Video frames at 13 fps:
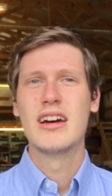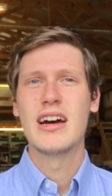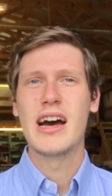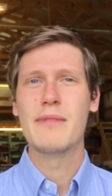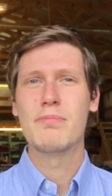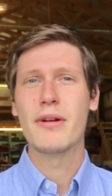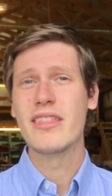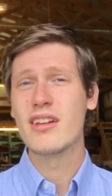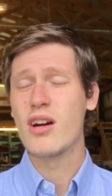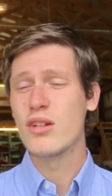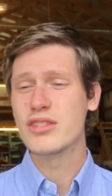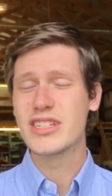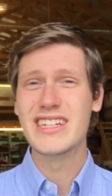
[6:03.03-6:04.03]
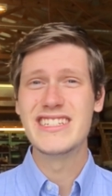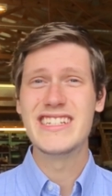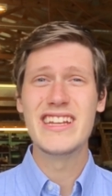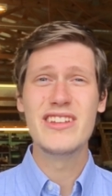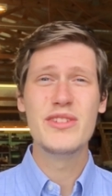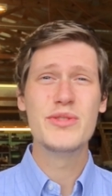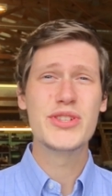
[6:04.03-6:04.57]
I pray the college
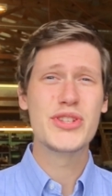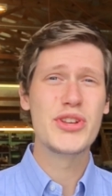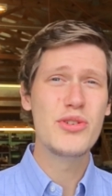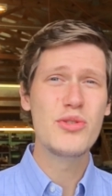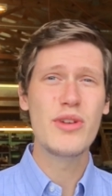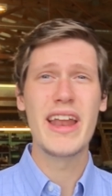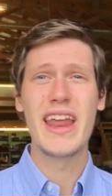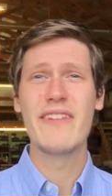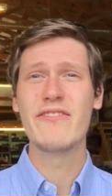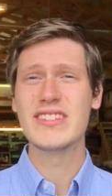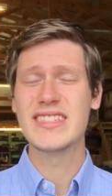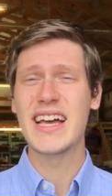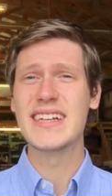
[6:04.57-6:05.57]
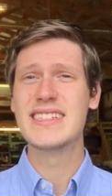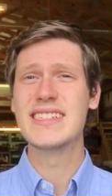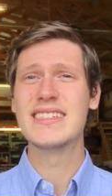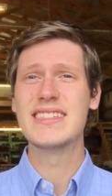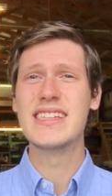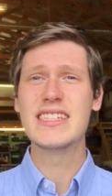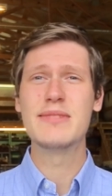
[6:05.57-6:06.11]
continues to and
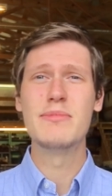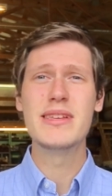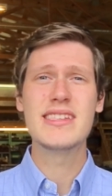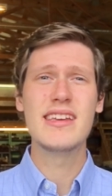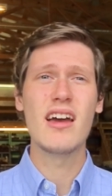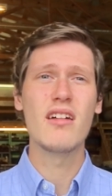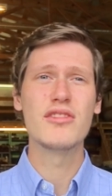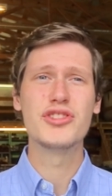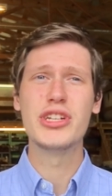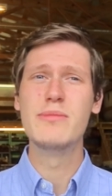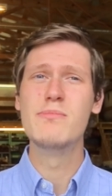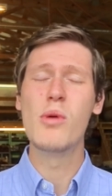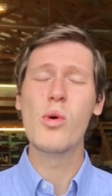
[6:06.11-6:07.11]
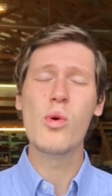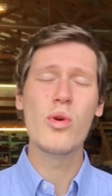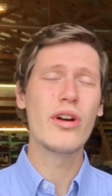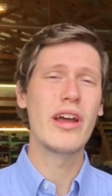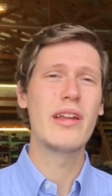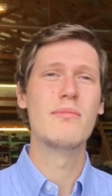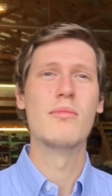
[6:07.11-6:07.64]
emphasizes this missiology more
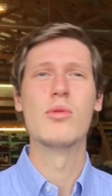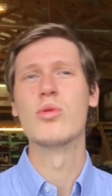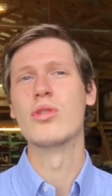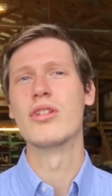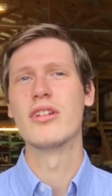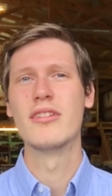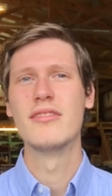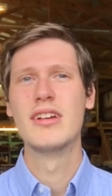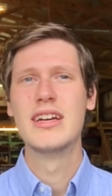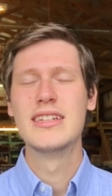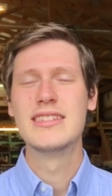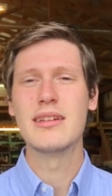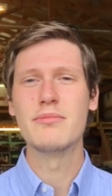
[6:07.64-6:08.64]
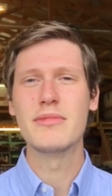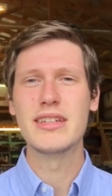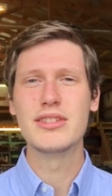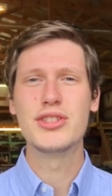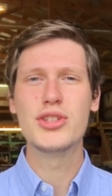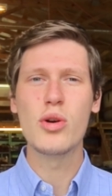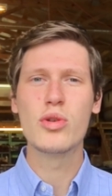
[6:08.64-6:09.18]
and more, something
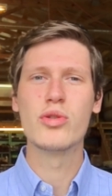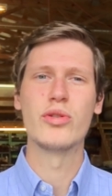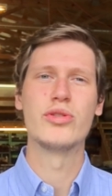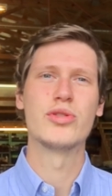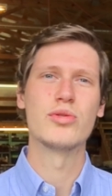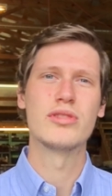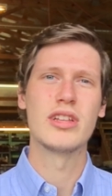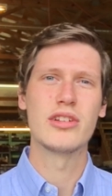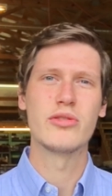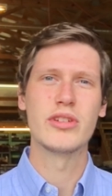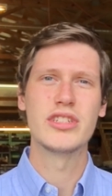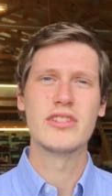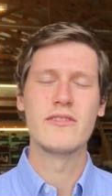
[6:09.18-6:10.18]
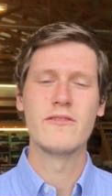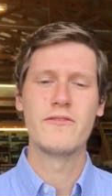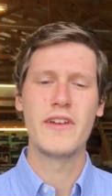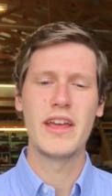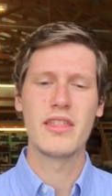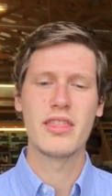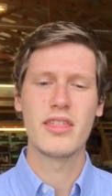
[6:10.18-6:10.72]
so crucial to the Christian
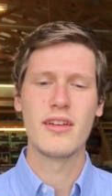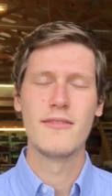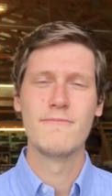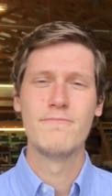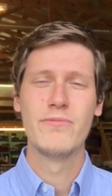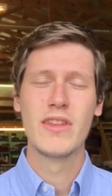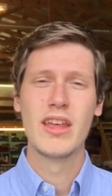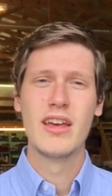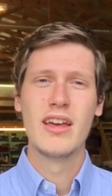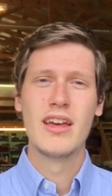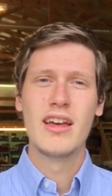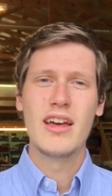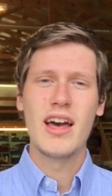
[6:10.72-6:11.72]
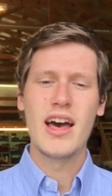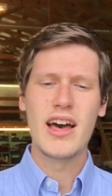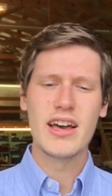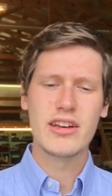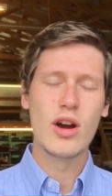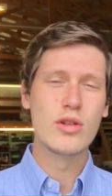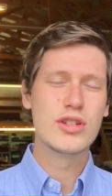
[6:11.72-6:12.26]
faith.
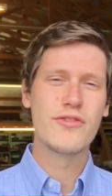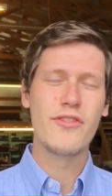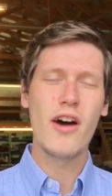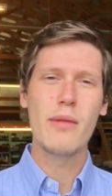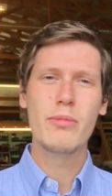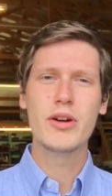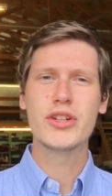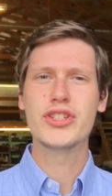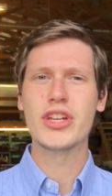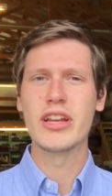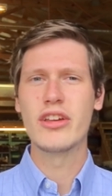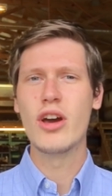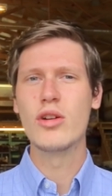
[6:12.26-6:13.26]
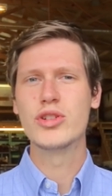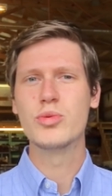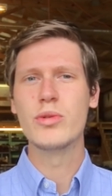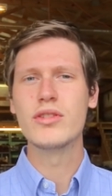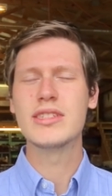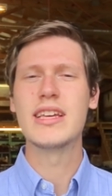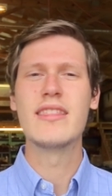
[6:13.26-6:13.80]
Coach Fabush and Coach
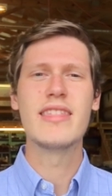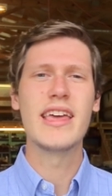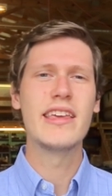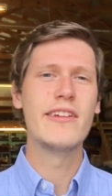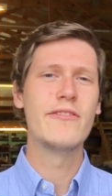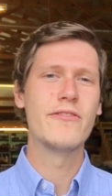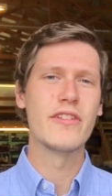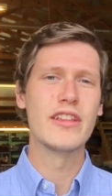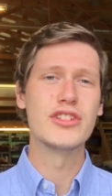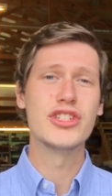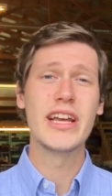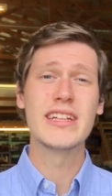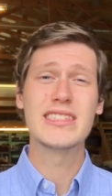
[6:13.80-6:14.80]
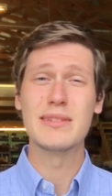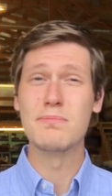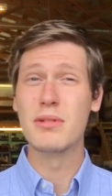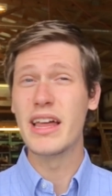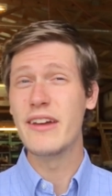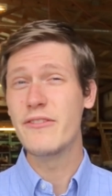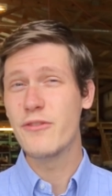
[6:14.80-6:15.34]
Wilson, thank you for the chance to
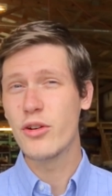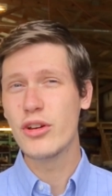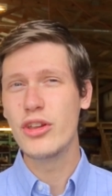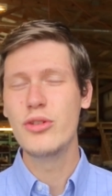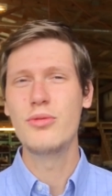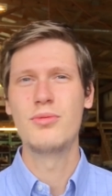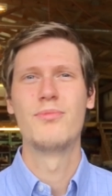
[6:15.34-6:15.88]
play for you.